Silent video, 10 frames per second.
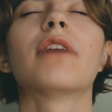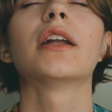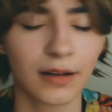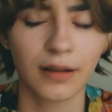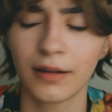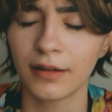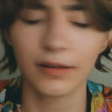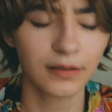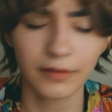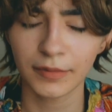
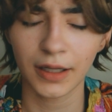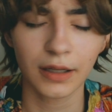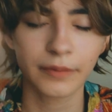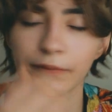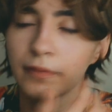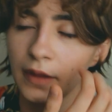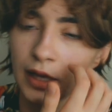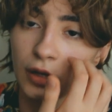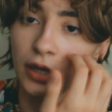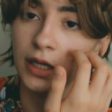Oh, mom.
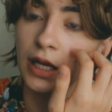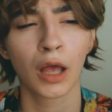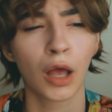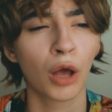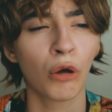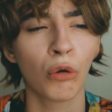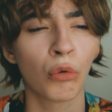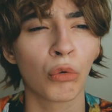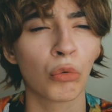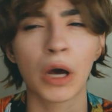Iconic.
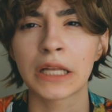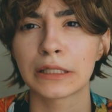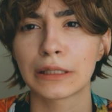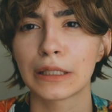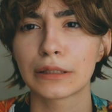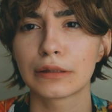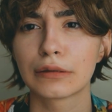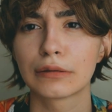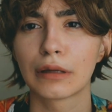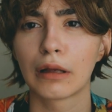What is this?
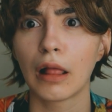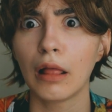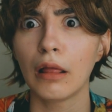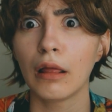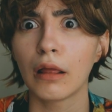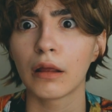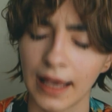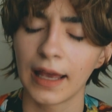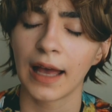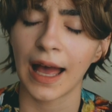I
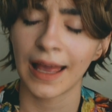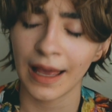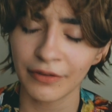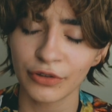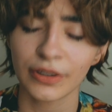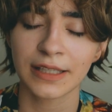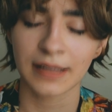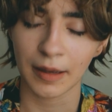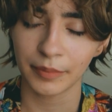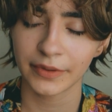have to
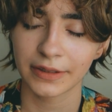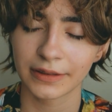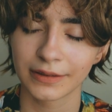accept